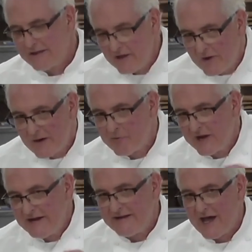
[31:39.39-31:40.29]
They want to
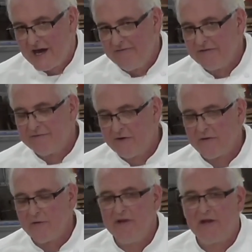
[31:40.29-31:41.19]
bring it down even
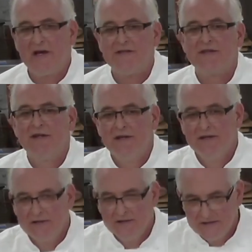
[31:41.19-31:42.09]
further because
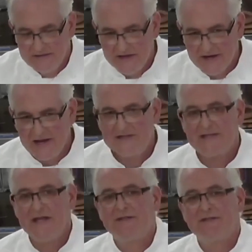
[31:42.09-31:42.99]
the United
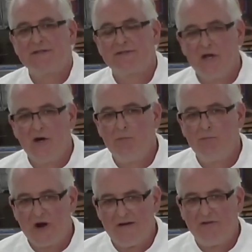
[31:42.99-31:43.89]
States is so
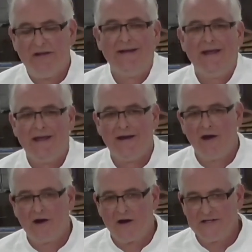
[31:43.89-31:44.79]
prevalent in
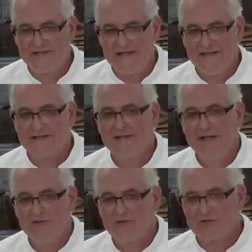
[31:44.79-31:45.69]
heart disease and